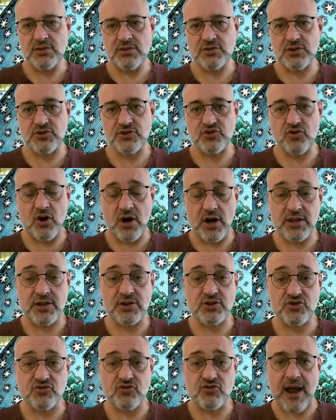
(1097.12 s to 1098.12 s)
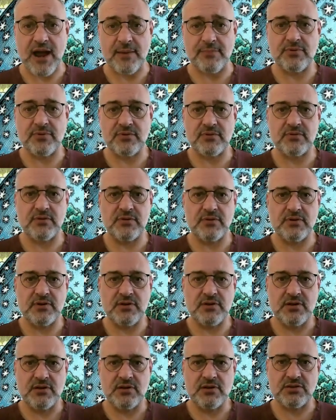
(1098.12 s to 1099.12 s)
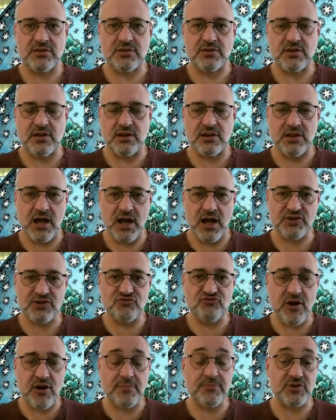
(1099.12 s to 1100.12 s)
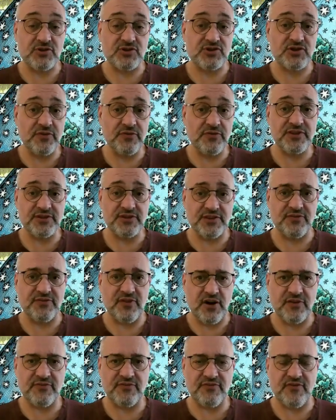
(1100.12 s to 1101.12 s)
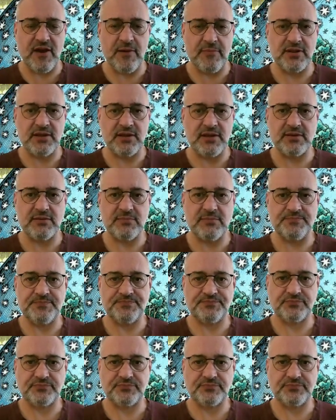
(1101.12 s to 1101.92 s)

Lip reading: to try and entrap the last remnants of the divine feminine